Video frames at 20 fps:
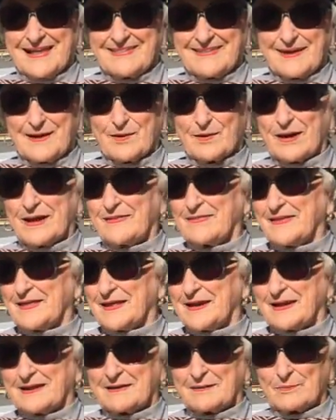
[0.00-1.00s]
and that, and
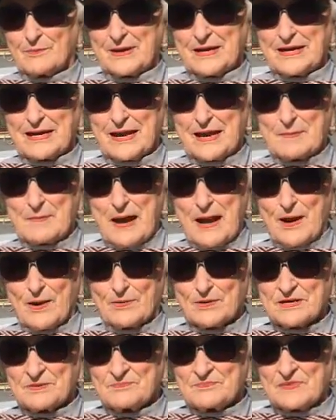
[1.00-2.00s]
then we came
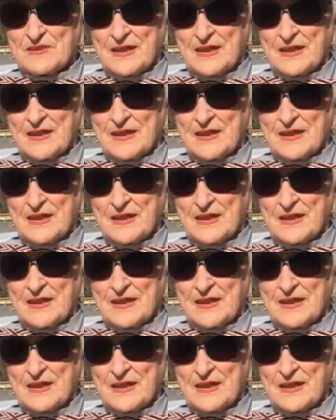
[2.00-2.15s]
out